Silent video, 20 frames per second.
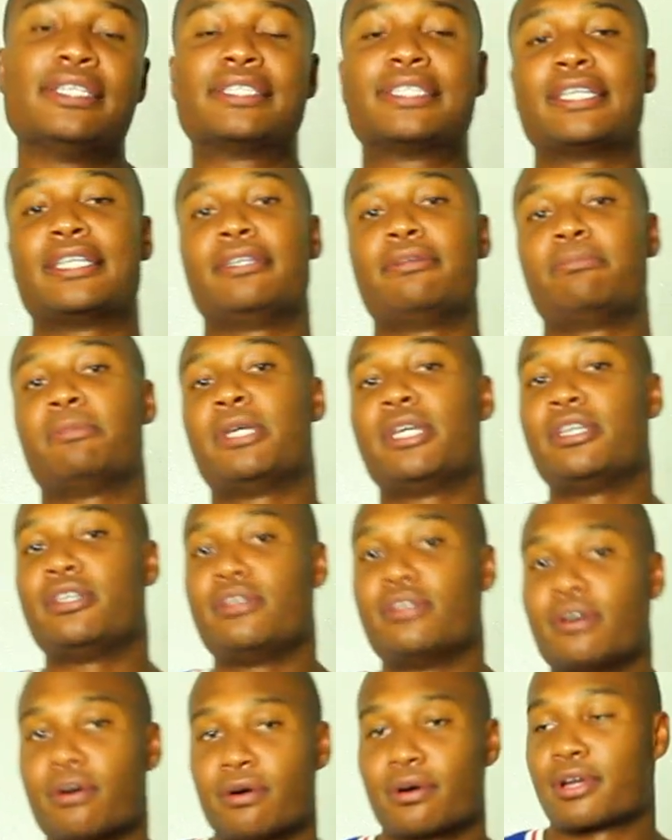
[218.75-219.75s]
he seen me,
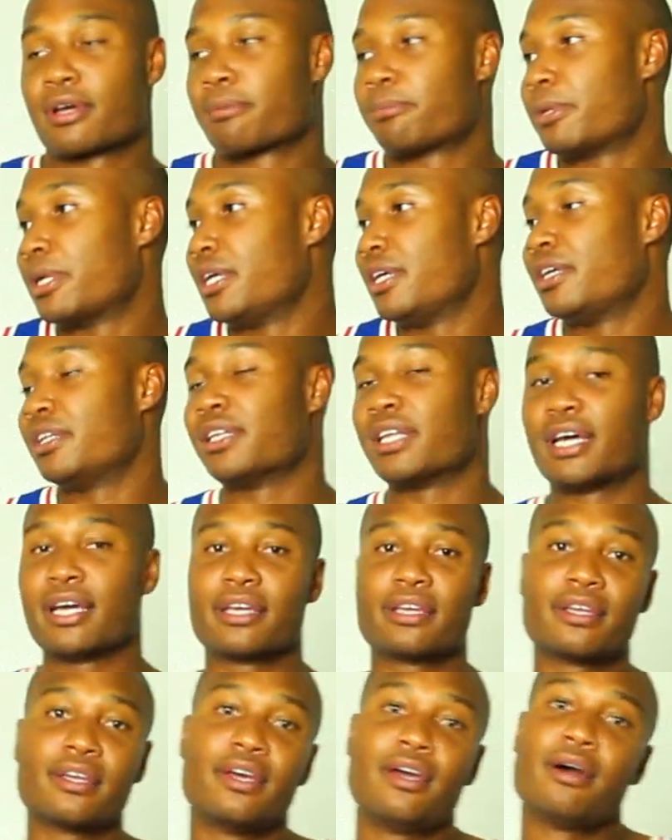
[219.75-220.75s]
you know what I mean?
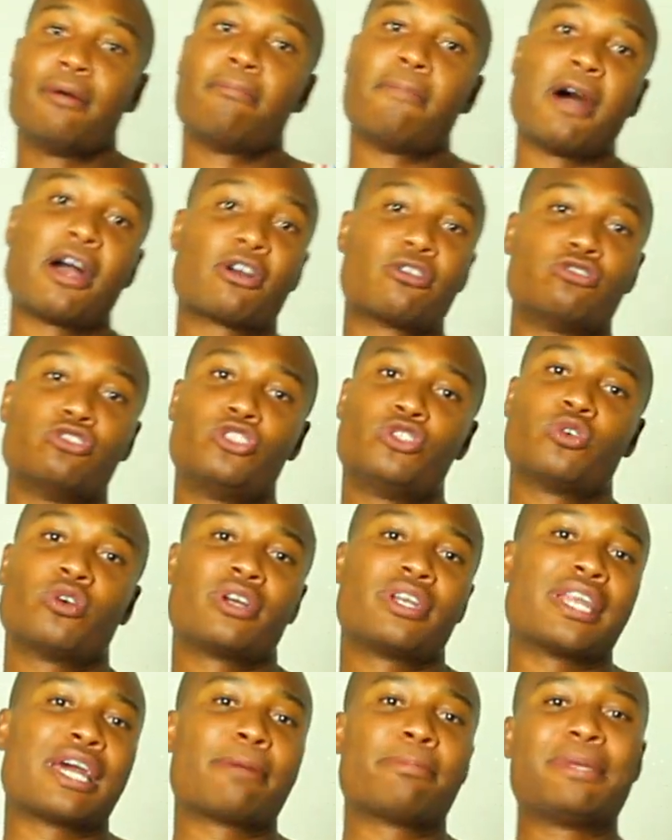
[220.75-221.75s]
Like, Michael
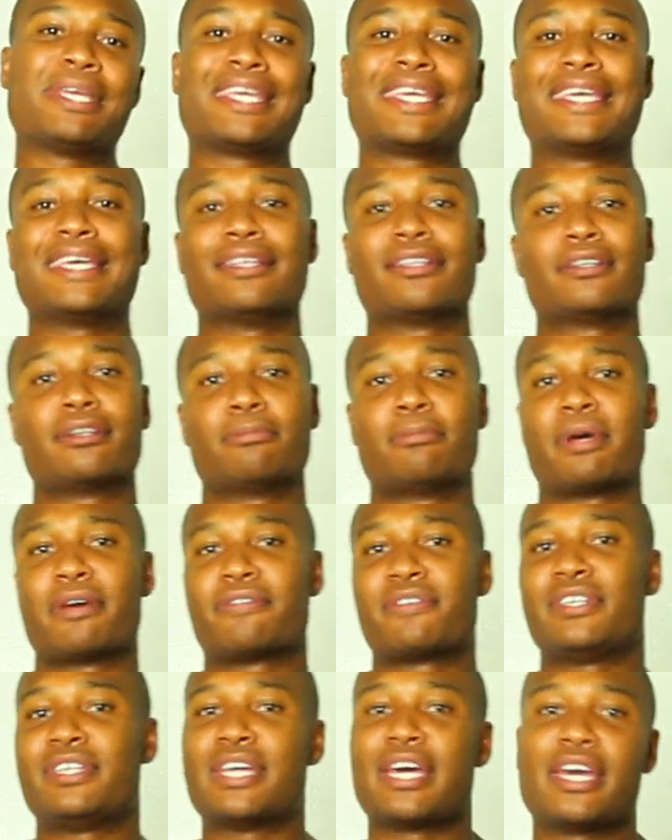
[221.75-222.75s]
Jordan, I be killing them
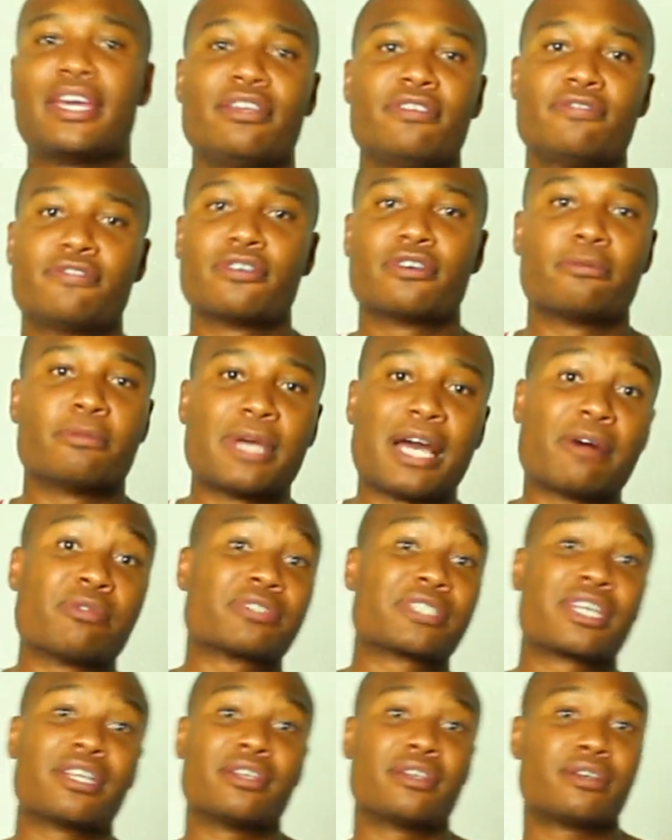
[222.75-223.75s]
every day, you feel me? I
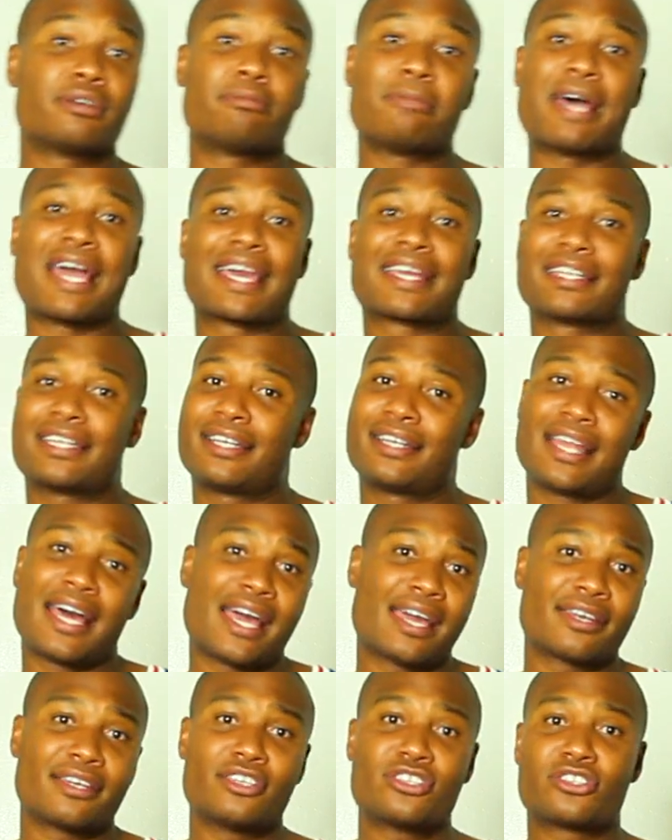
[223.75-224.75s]
was killing them back in the
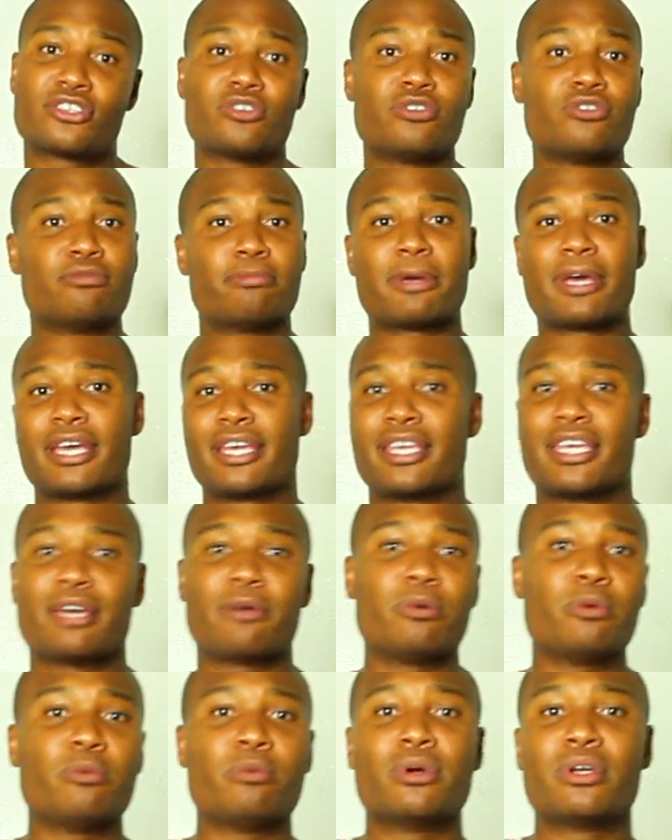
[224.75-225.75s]
nineties too, man.
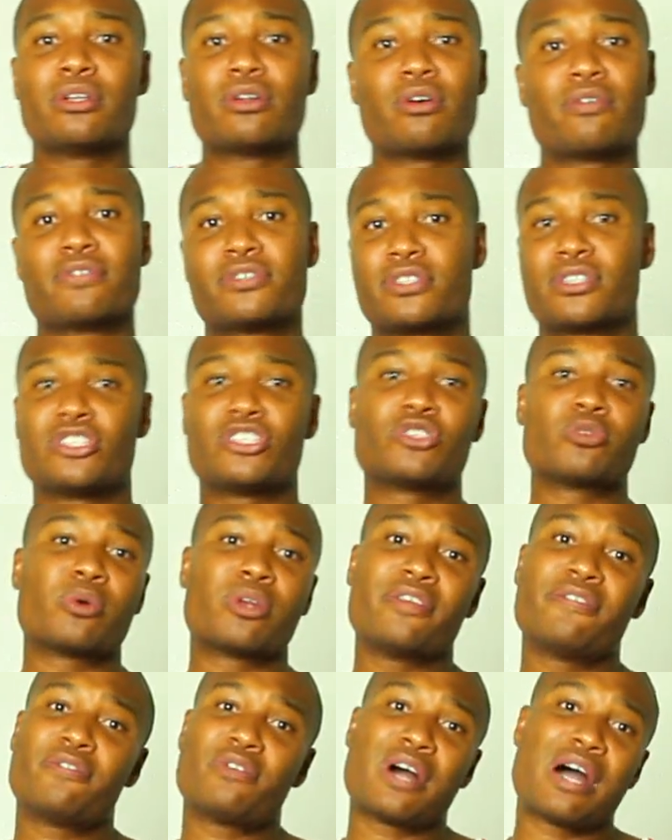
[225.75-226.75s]
Yeah, we went over to the
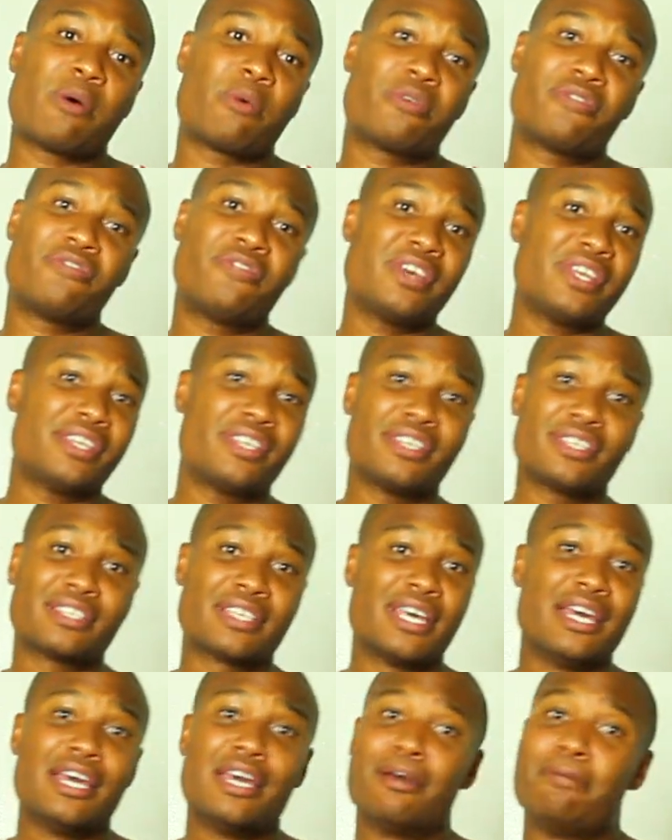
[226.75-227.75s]
twenty-four hour
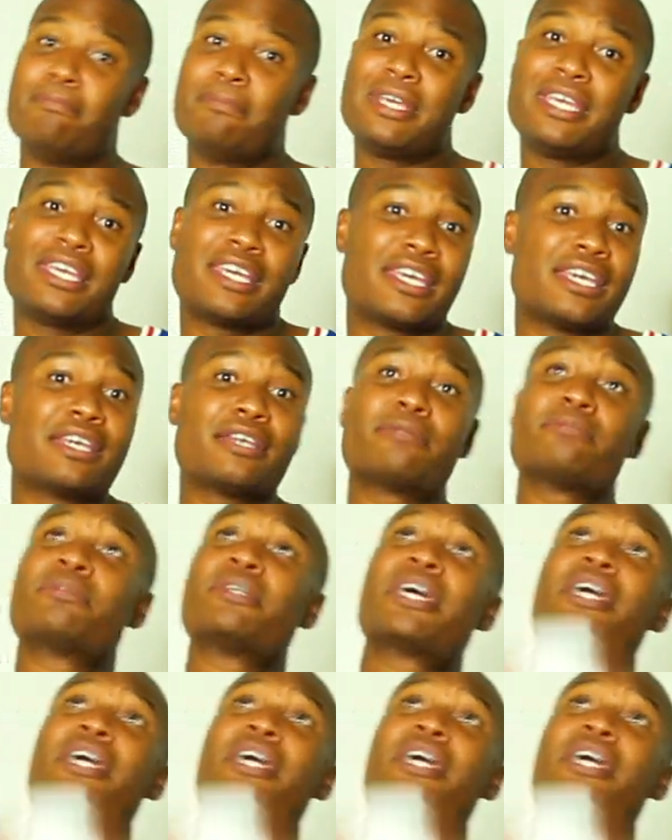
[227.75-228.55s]
fitness. Me and M